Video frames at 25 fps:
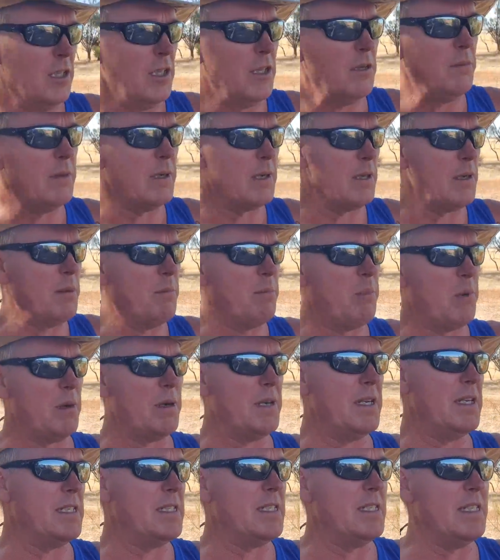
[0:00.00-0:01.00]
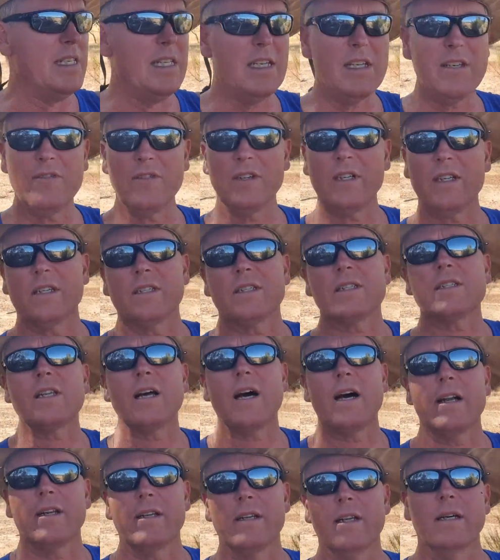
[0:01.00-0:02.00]
a little bit of the breeze in the evening. It's
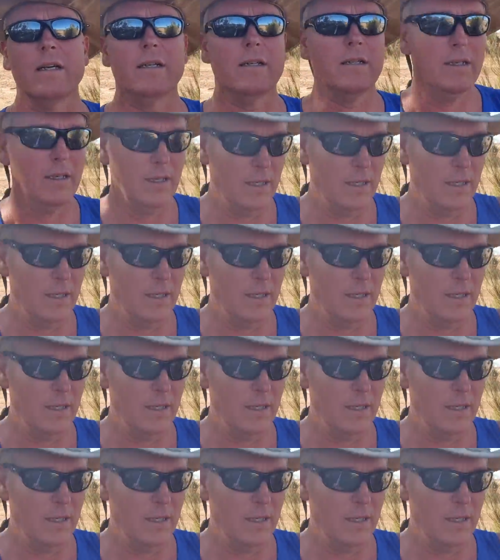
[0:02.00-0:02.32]
starting to